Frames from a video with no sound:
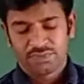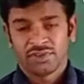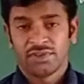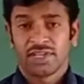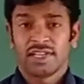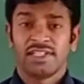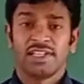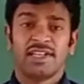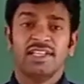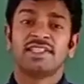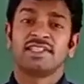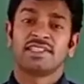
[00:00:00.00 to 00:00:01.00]
Okay,
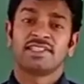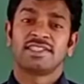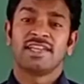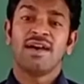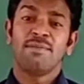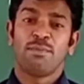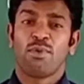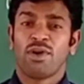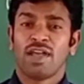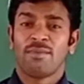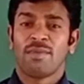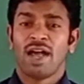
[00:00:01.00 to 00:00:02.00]
children, this is the
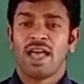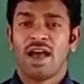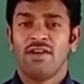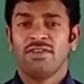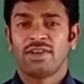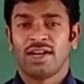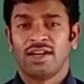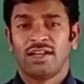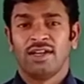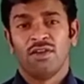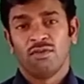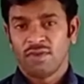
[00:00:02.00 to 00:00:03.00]
poem I have
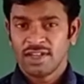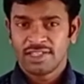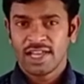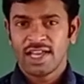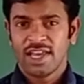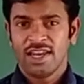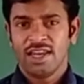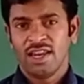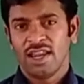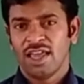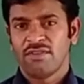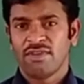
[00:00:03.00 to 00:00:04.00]
read. Once
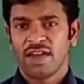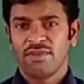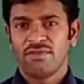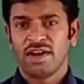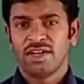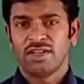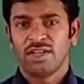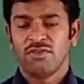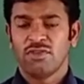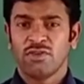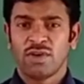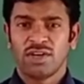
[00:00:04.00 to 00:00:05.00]
again,
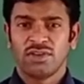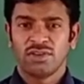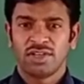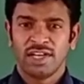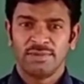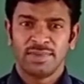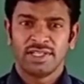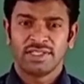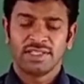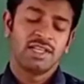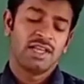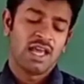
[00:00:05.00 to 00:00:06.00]
if you want to read
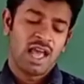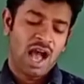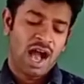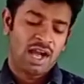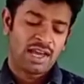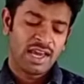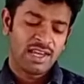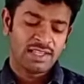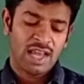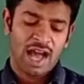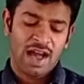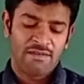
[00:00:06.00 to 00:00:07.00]
means
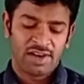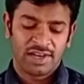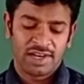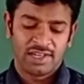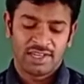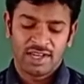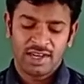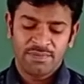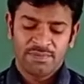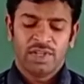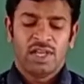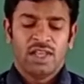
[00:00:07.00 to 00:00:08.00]
again I will read
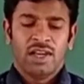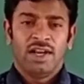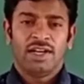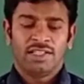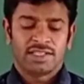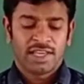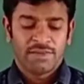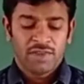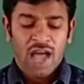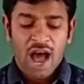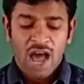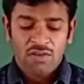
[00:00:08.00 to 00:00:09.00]
here. Let us
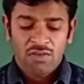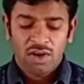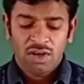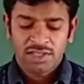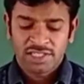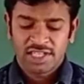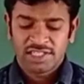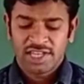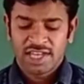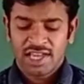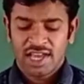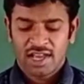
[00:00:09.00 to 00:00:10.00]
see. I was
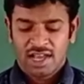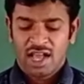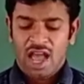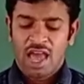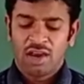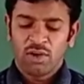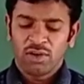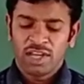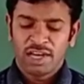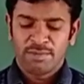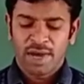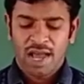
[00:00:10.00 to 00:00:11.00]
sitting alone
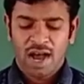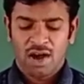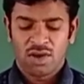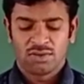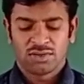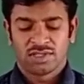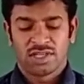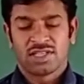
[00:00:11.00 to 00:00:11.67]
in my house